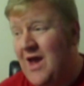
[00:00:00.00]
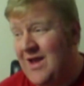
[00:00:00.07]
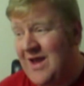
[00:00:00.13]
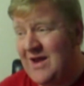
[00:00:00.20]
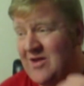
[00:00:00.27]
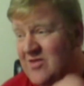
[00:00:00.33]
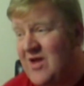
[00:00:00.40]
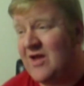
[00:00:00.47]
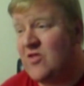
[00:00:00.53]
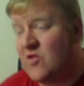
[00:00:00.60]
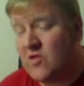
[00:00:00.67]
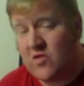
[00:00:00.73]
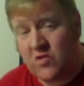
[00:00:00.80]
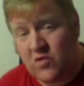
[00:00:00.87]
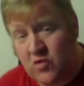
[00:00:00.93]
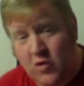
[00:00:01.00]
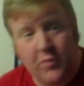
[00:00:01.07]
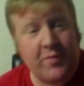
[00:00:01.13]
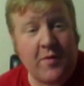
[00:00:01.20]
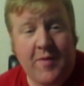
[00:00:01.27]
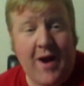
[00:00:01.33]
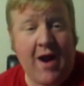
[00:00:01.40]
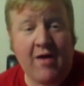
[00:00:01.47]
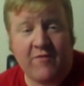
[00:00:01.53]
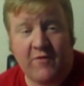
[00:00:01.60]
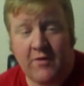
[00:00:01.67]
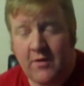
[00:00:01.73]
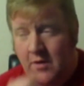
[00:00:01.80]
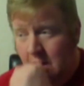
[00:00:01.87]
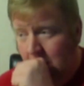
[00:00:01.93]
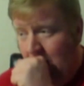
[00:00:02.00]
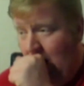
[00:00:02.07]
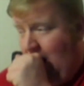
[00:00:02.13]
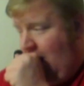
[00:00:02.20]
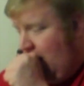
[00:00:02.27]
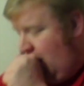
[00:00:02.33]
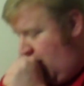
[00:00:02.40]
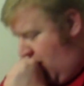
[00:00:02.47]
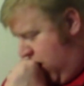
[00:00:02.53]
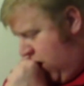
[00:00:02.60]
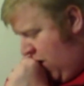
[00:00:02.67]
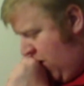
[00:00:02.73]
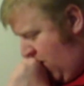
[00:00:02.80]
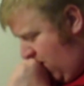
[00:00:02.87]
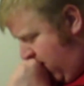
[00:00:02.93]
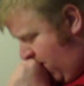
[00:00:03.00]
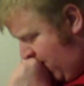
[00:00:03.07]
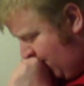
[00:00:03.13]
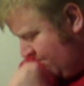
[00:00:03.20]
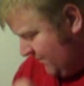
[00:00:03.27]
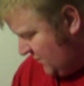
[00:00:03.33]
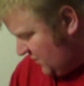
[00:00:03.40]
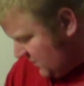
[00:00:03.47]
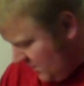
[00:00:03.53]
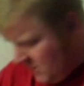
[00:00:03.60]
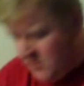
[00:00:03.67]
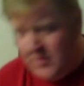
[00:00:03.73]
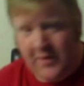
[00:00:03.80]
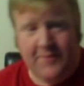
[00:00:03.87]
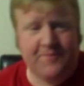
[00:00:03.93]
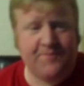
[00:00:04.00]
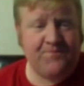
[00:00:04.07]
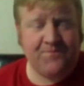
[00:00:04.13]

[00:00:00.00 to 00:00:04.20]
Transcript: Again, he's not super powerful. Excuse me.